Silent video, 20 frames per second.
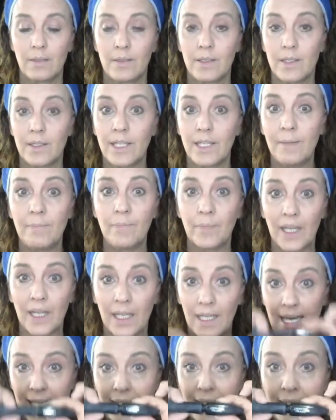See,
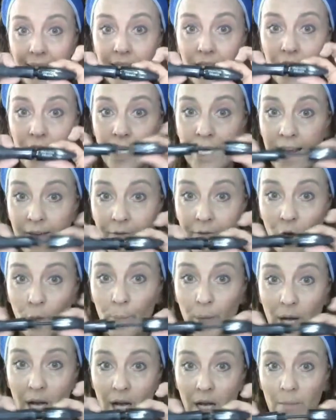ladies, never
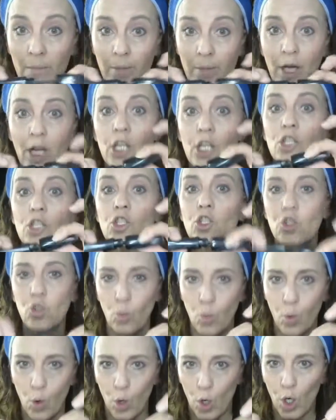pump,
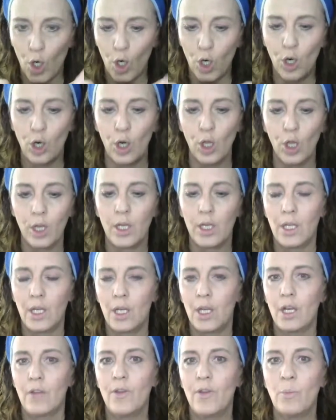swirl.
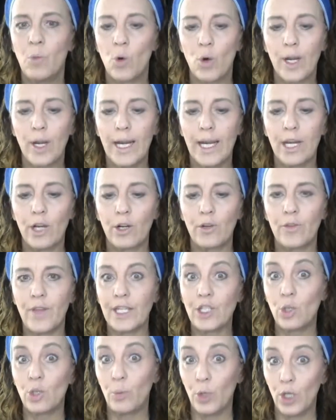The more air
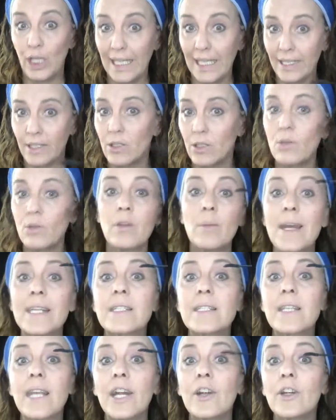that you put into the
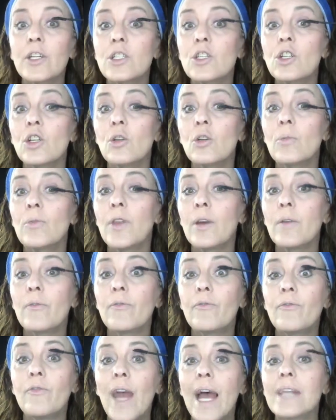mascara tube, the
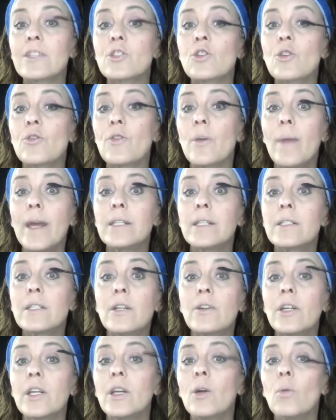faster the
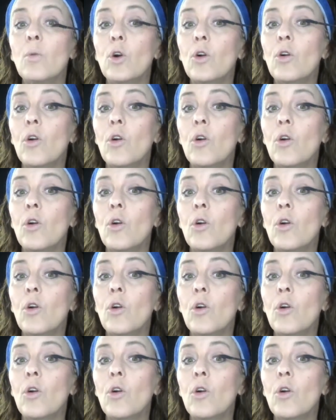bacteria will